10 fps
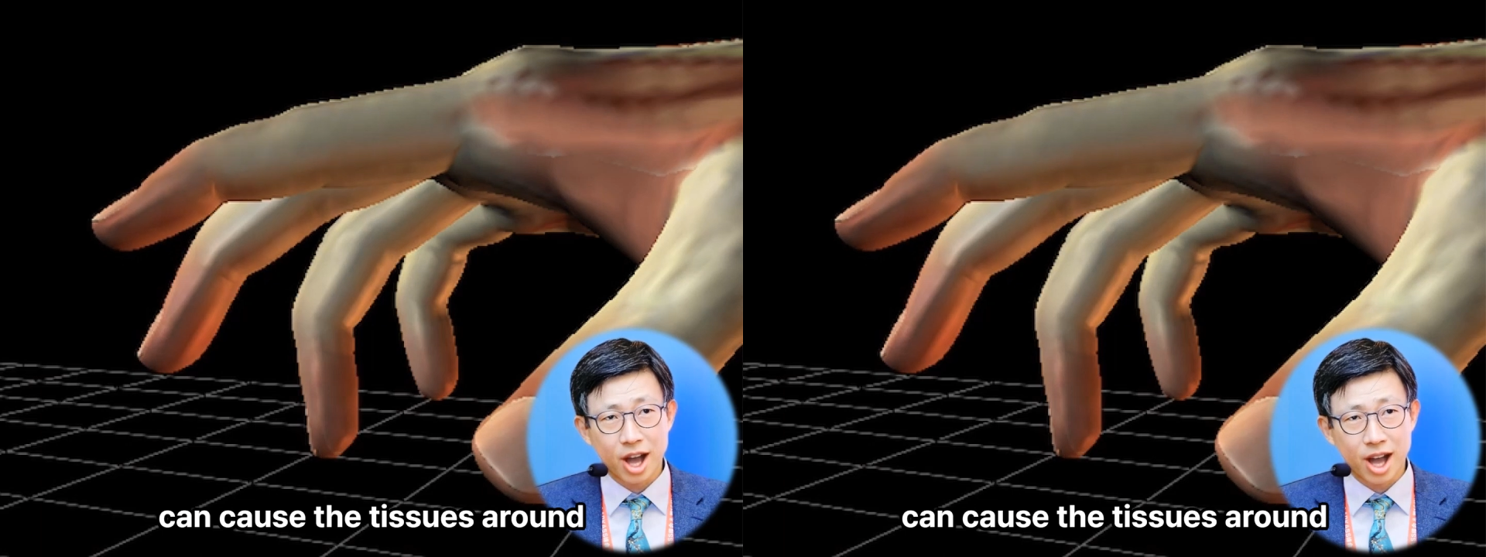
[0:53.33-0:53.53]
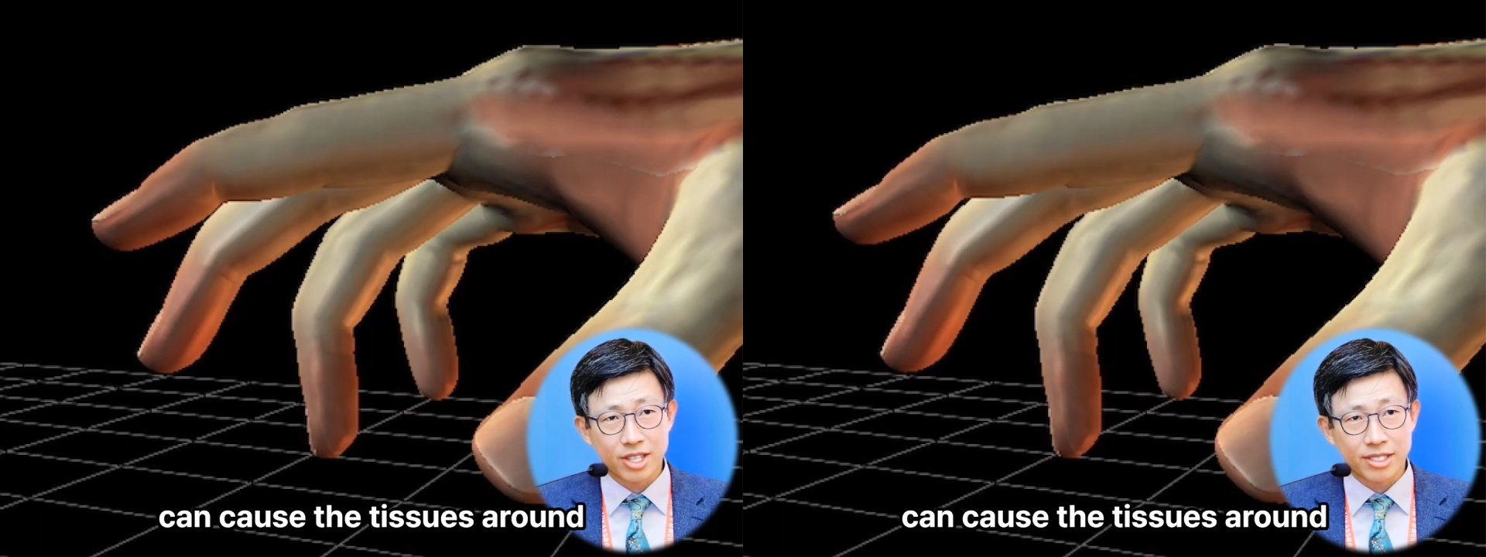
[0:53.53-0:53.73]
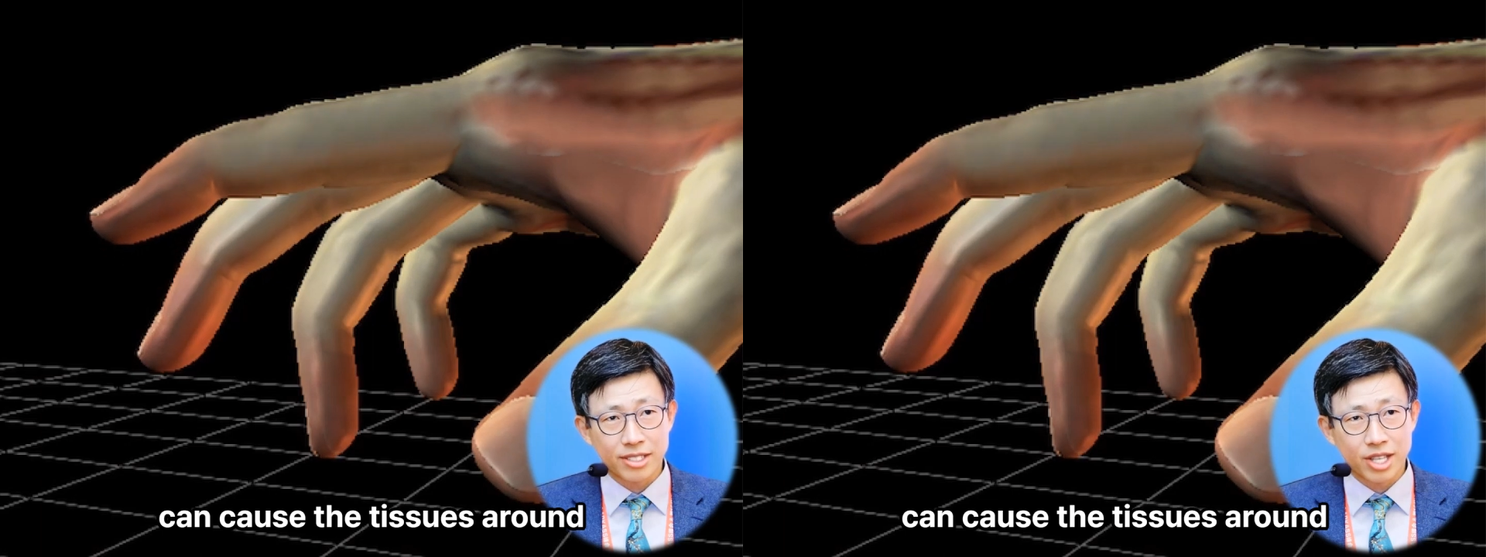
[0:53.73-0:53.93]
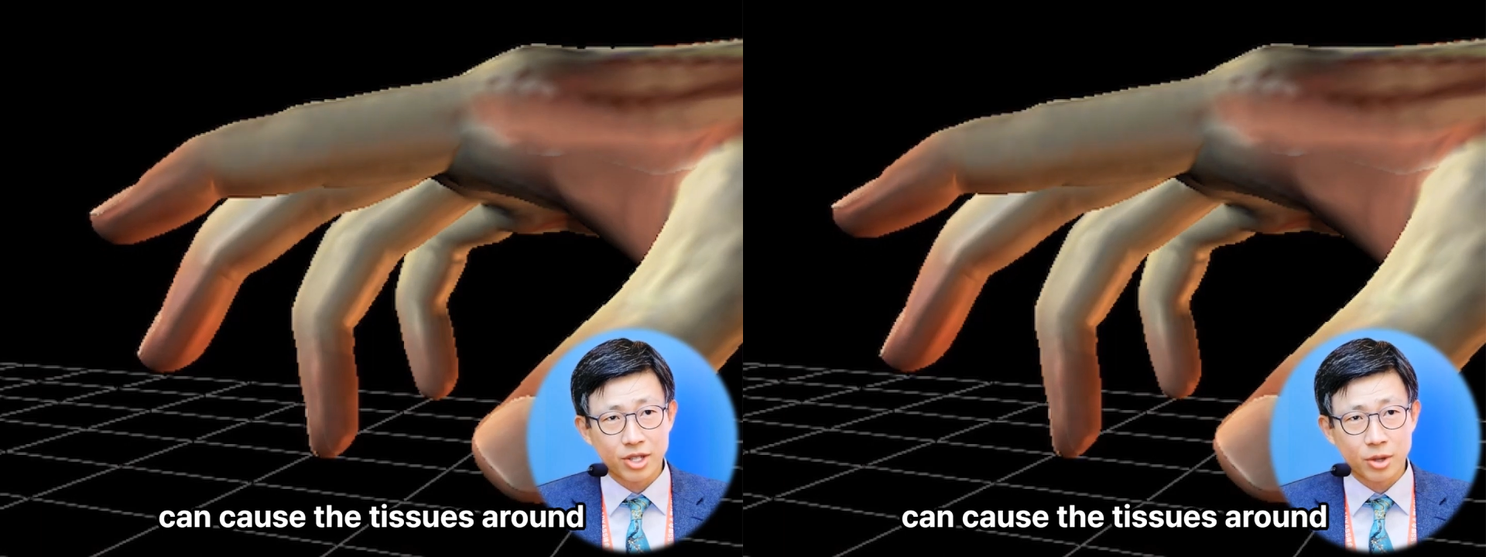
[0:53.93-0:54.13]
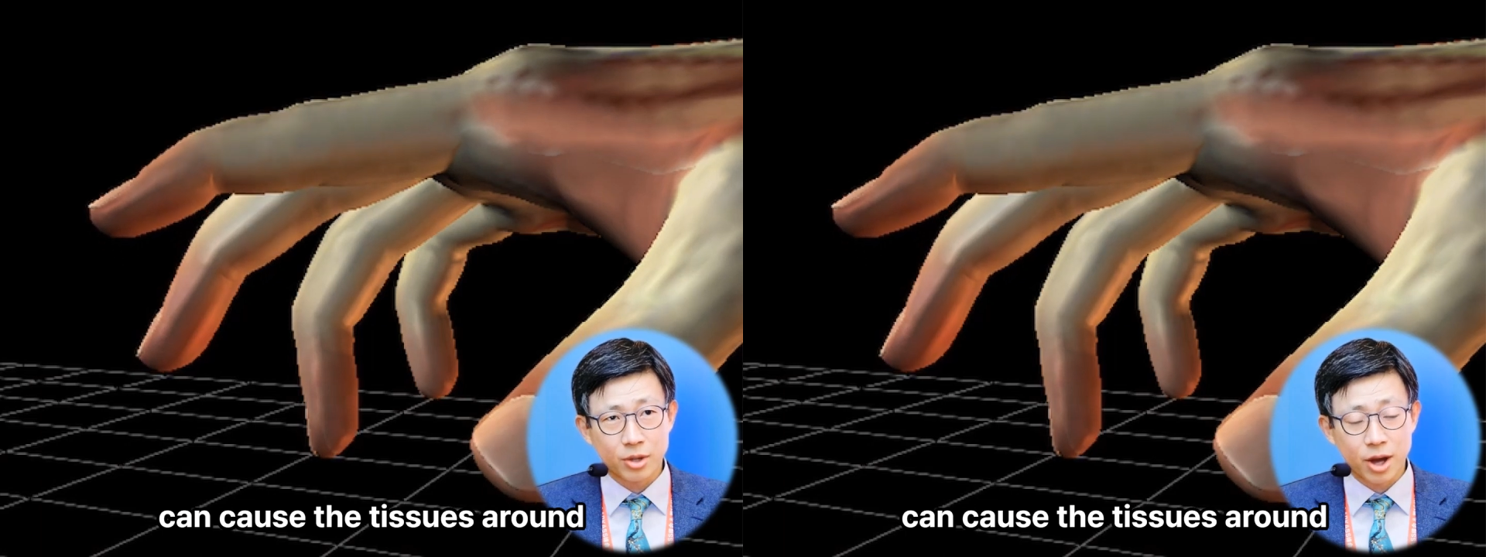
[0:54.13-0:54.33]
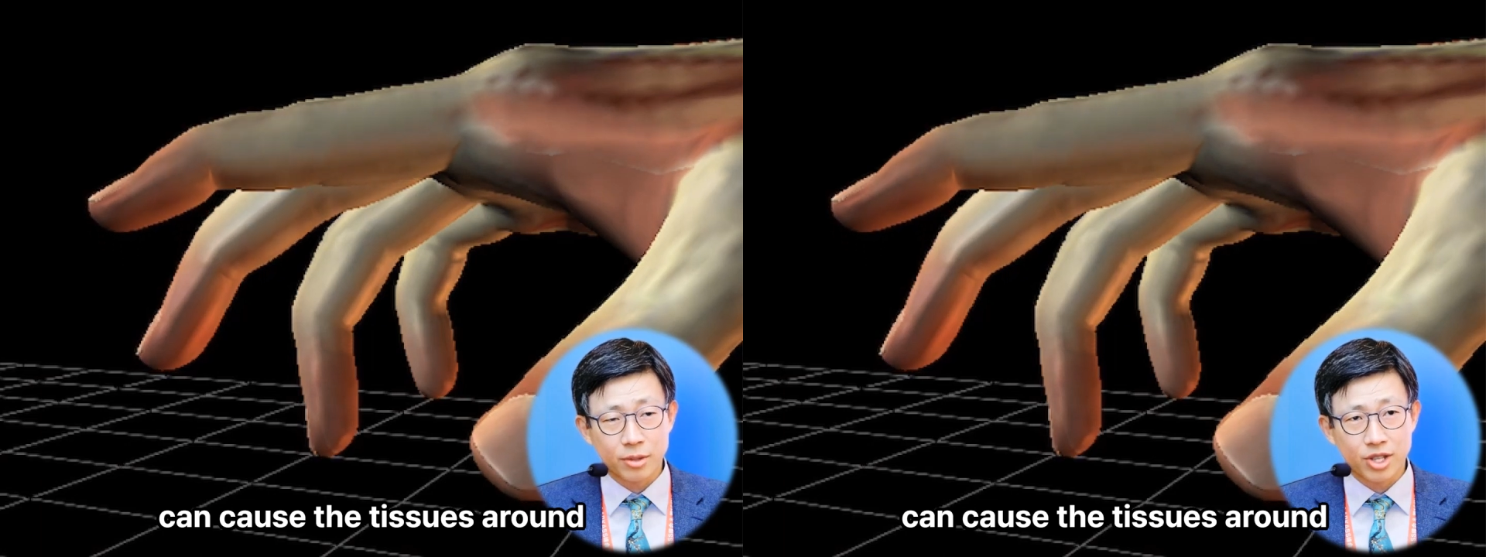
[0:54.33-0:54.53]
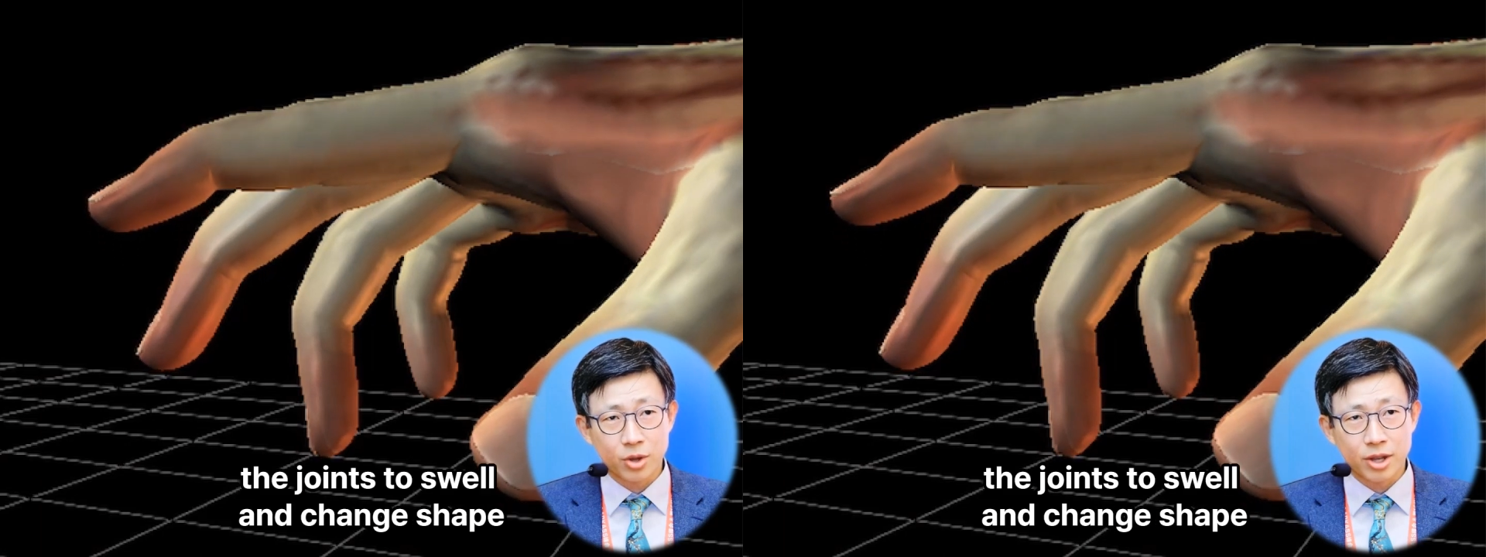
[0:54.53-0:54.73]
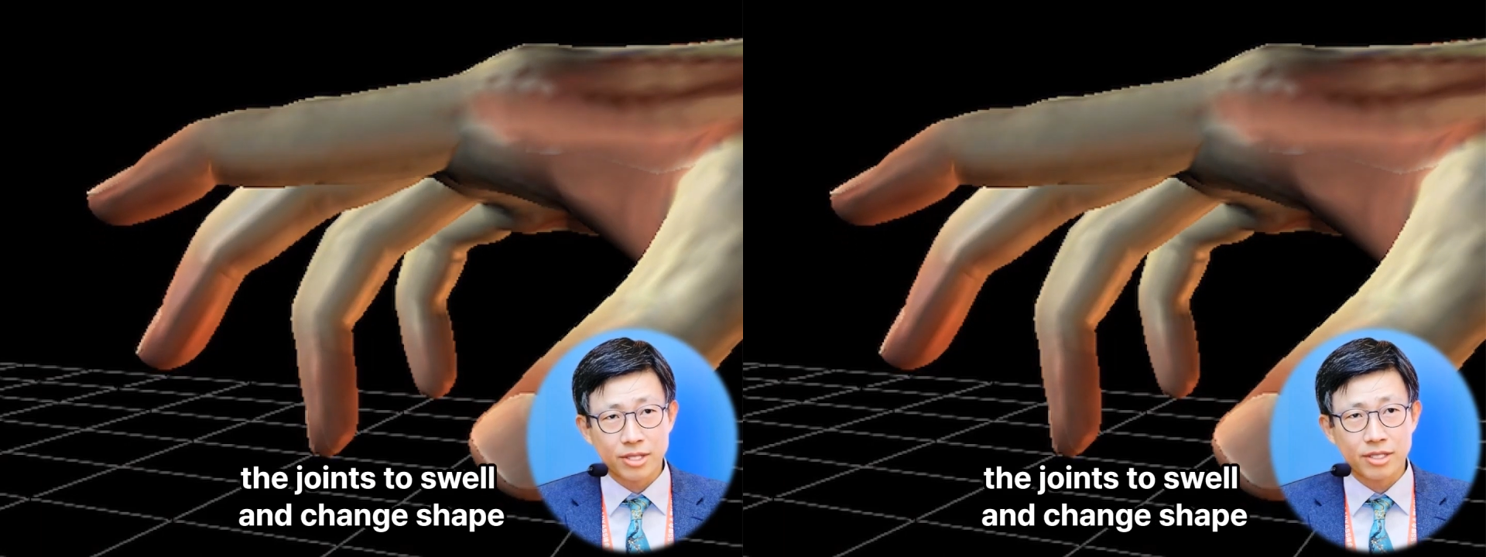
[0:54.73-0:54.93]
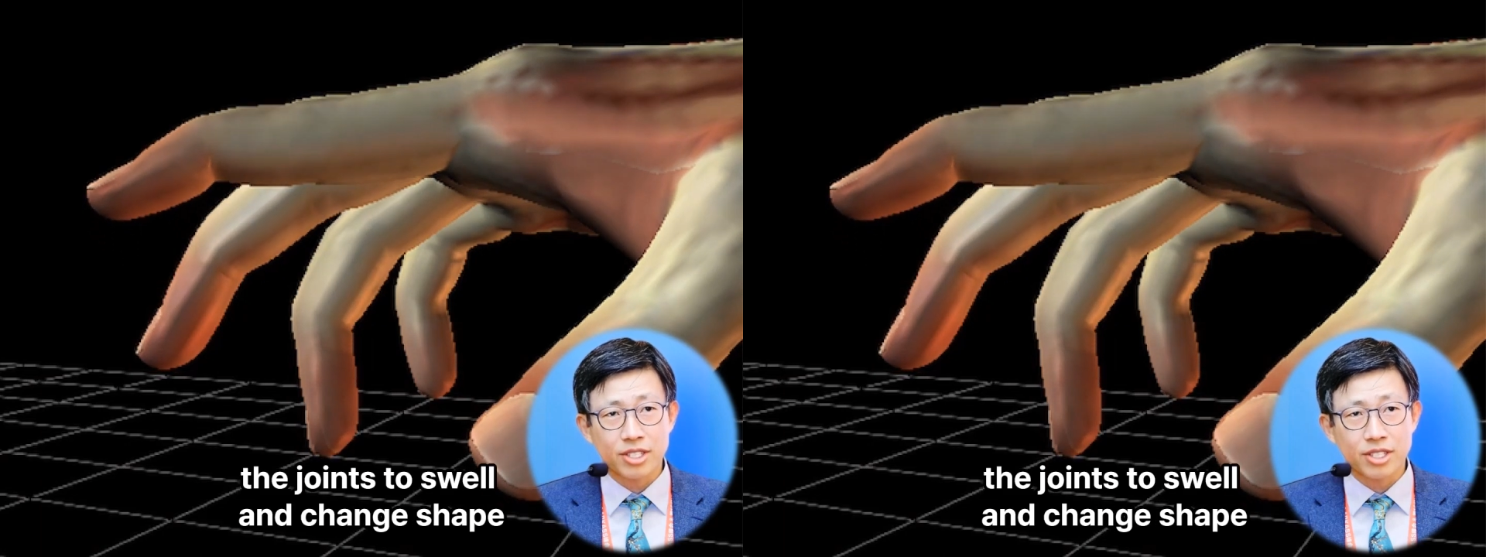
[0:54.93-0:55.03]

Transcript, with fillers: cause the tissues around the joints